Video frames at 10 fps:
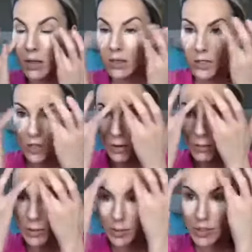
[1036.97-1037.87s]
So I'm
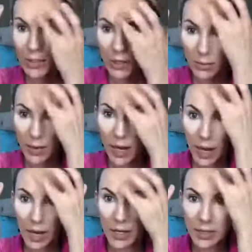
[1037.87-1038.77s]
gonna put this under my
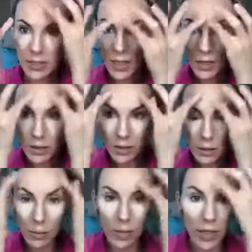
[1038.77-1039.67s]
eyes and a
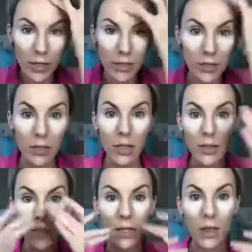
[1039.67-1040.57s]
little bit in
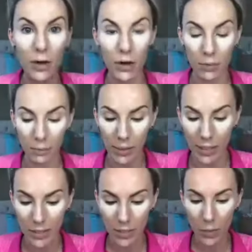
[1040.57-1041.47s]
these other
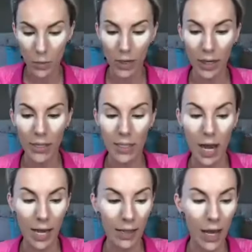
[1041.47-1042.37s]
places where I like to
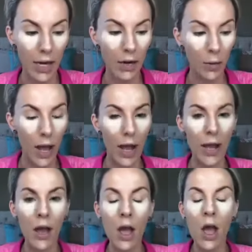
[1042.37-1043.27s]
highlight,
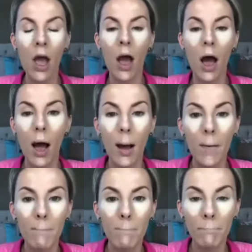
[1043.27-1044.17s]
okay?
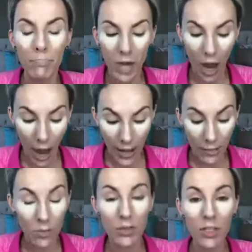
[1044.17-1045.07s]
I am
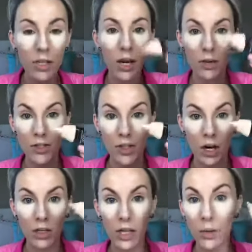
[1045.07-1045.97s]
using the color
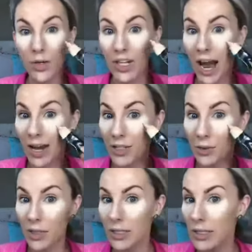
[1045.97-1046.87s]
Scarlet, which as you
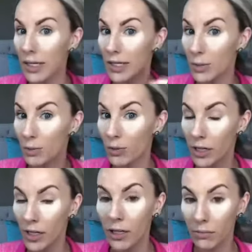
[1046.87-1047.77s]
can see, it's
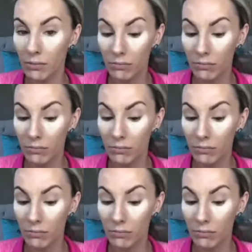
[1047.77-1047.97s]
pretty